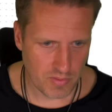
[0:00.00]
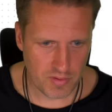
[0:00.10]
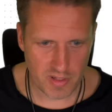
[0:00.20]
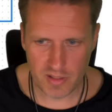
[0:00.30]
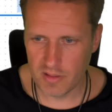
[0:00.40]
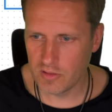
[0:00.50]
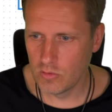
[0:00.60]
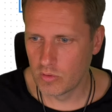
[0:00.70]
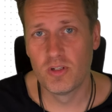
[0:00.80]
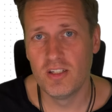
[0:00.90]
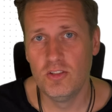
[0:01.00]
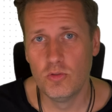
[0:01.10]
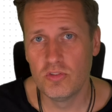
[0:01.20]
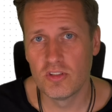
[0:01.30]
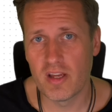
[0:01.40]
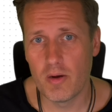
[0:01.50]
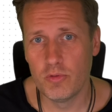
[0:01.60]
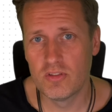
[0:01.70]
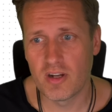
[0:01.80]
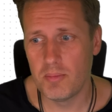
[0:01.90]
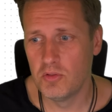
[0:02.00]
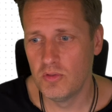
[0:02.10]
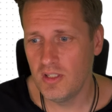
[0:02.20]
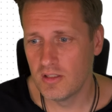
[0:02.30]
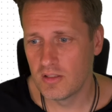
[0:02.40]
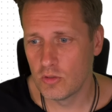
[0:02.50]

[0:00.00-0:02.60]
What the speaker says: then you can use it every time you need it.